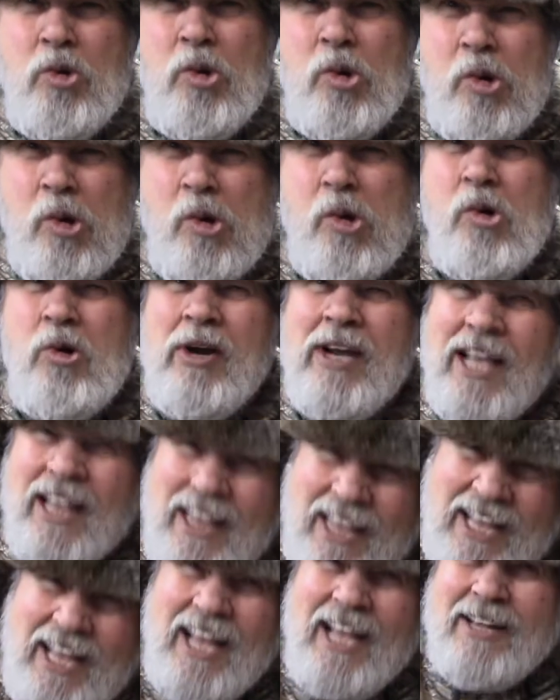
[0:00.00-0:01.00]
woo,
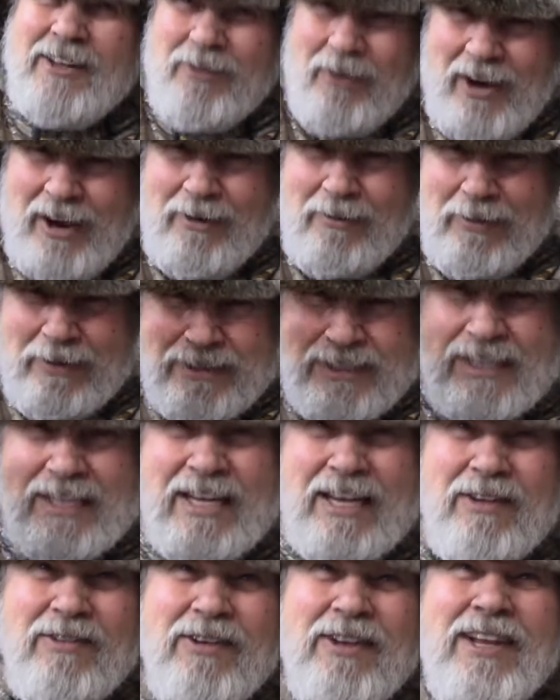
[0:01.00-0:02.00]
and the train was
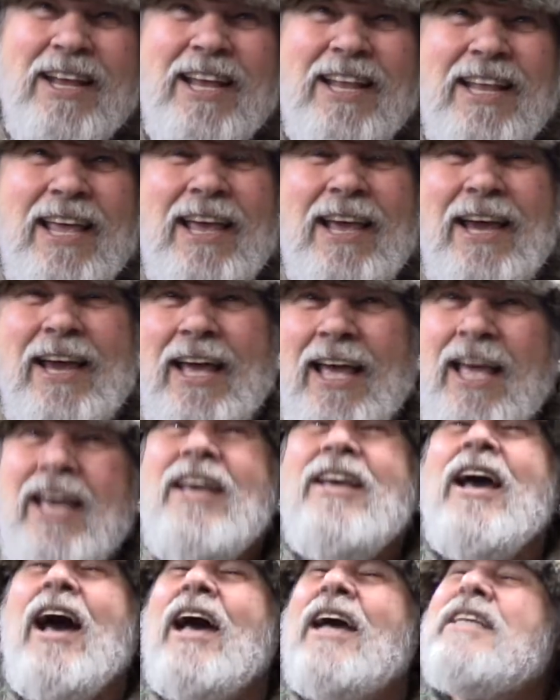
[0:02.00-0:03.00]
leaving, and
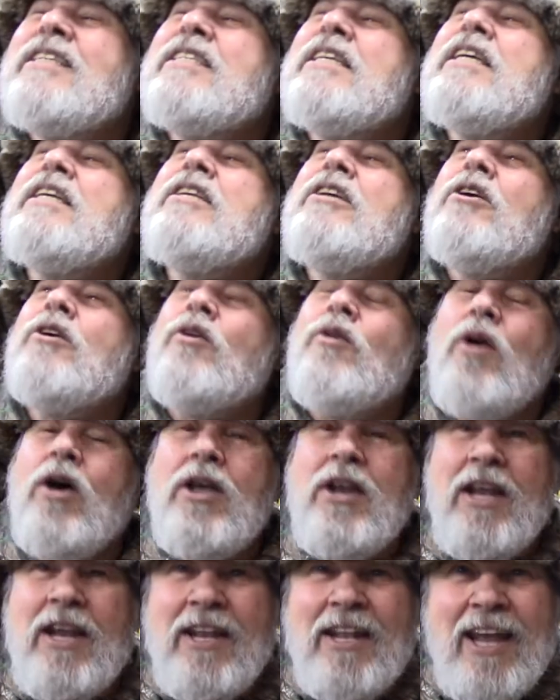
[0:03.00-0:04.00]
I seen you
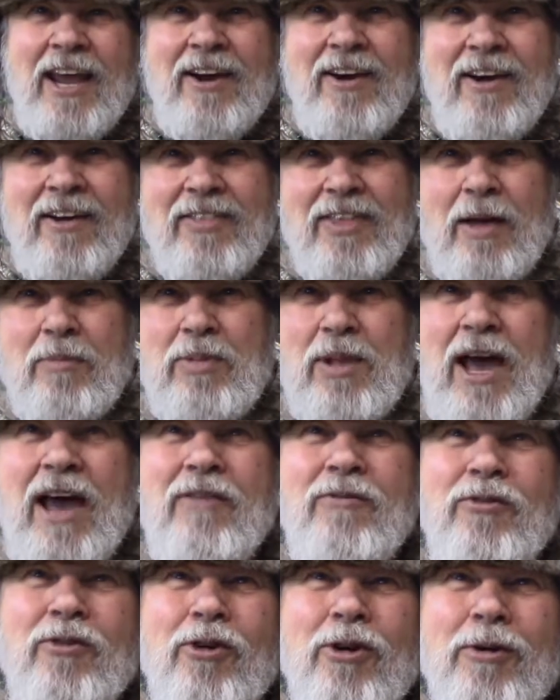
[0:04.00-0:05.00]
running there on the
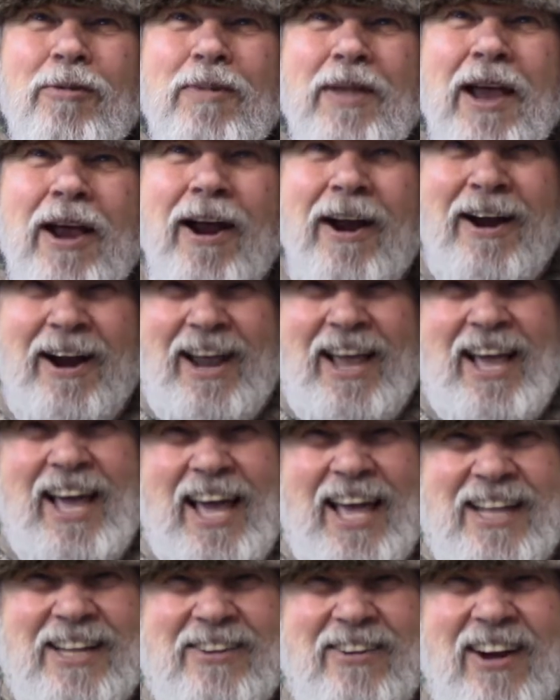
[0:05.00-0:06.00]
platform there,
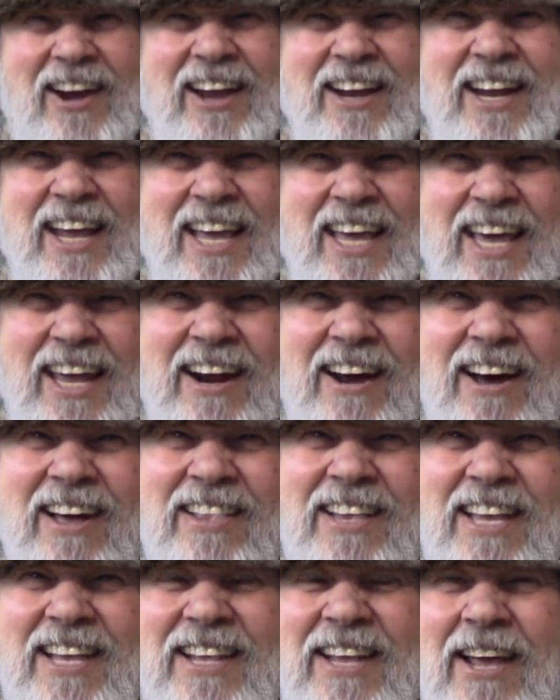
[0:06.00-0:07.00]
trying to get
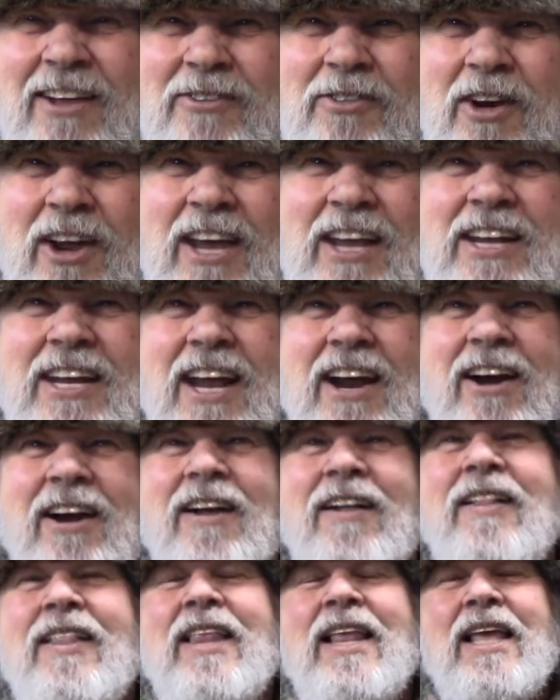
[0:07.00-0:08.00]
on in the train there.
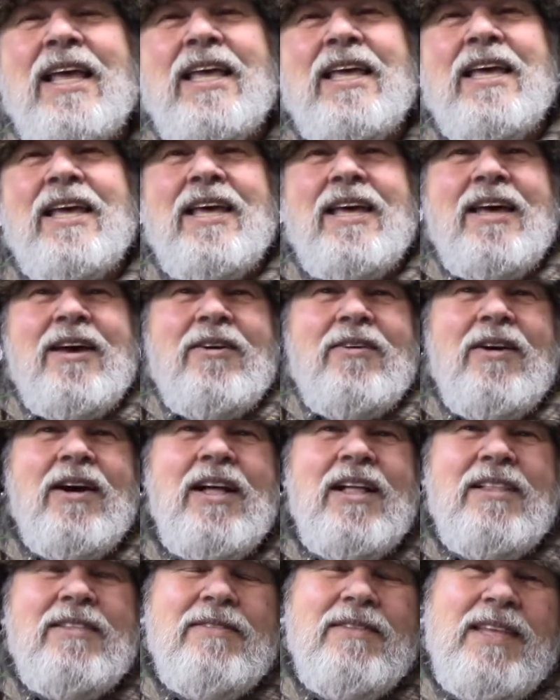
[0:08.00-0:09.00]

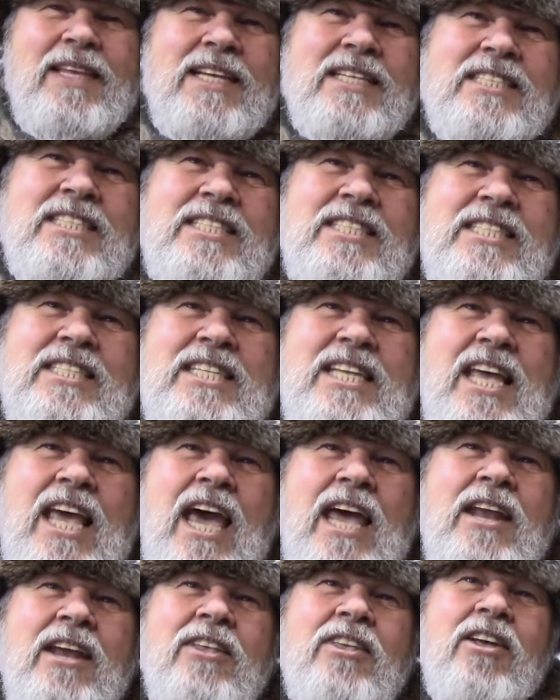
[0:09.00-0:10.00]
Well, this is the
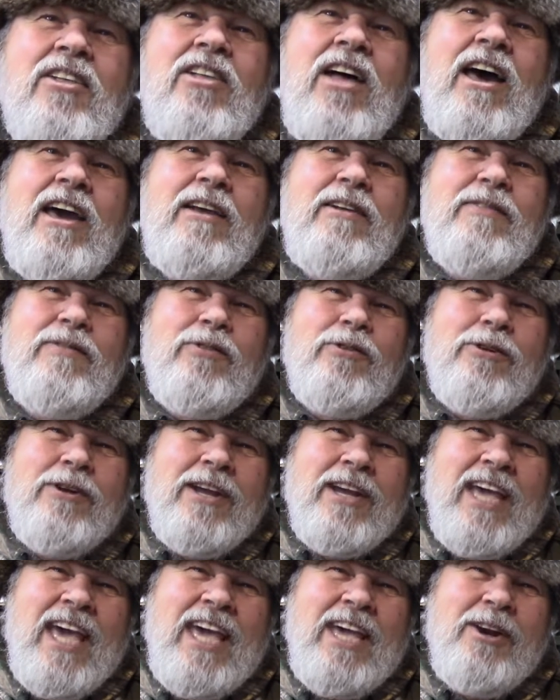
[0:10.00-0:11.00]
end of the line for
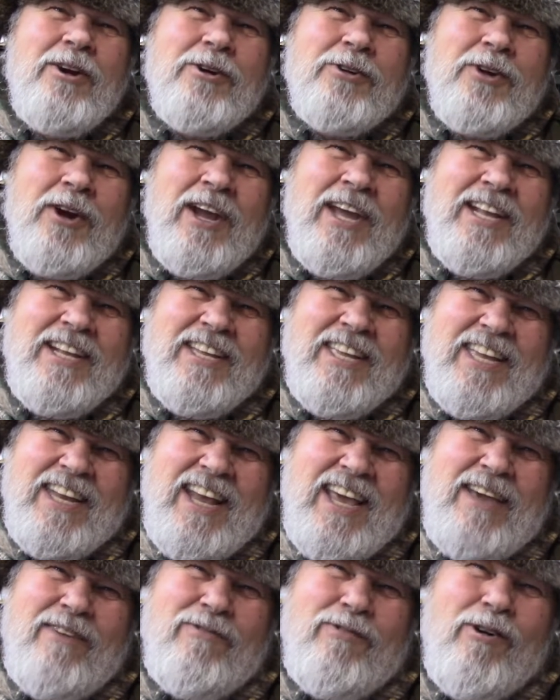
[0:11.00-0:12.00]
the Gator train
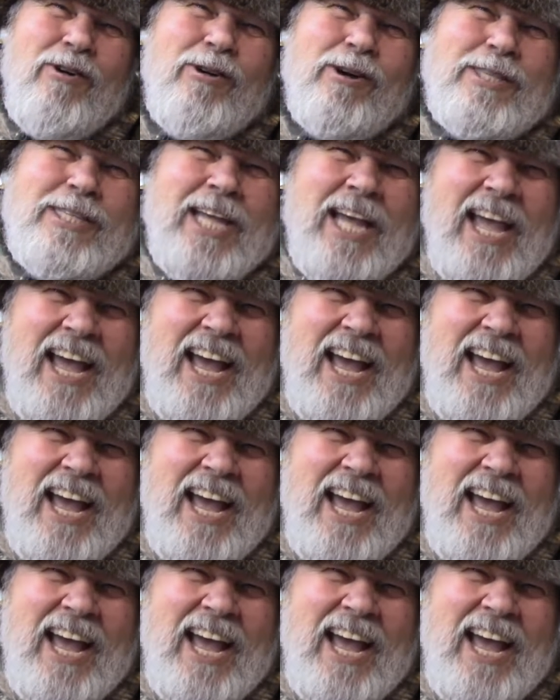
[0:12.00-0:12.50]
today, folks.